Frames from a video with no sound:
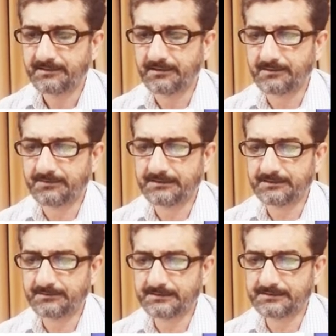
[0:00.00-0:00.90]
or
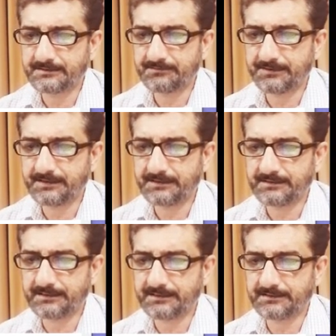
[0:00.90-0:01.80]
whatever is the file,
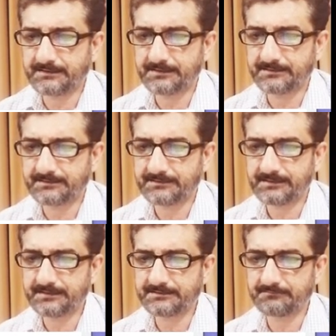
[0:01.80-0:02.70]
click
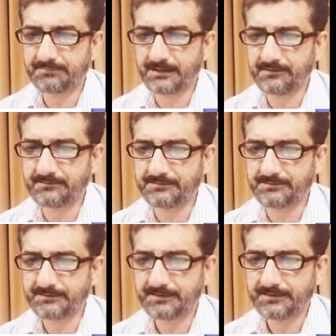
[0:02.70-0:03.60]
next, browse,